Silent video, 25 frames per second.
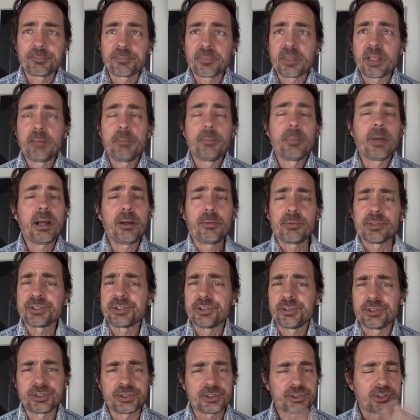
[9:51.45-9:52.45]
In my
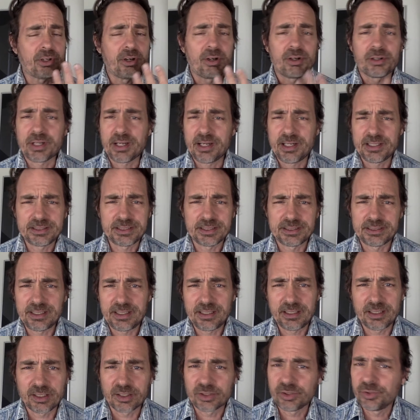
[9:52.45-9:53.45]
research, there's all kinds of
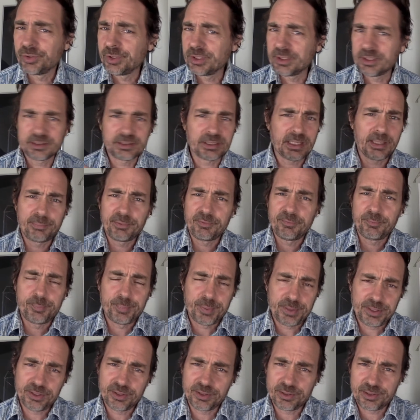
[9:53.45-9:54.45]
data, including the type of
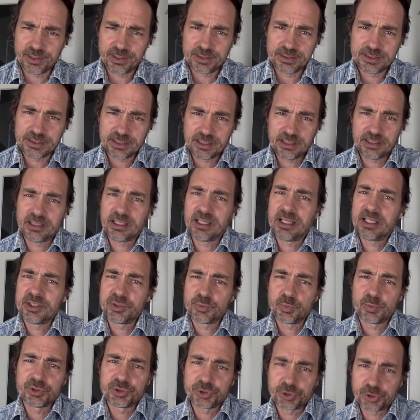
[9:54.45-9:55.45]
beer that skinheads
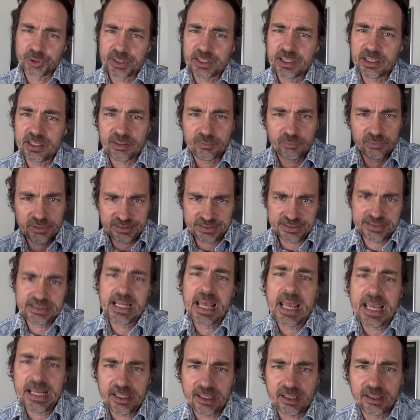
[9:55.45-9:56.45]
were drinking was
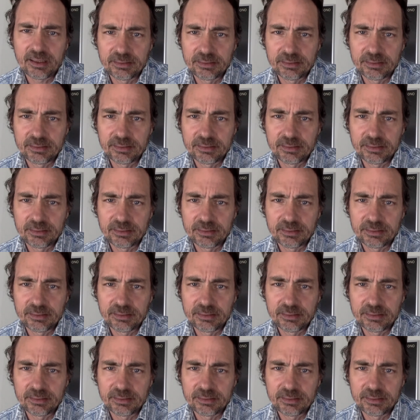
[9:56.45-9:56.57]
data.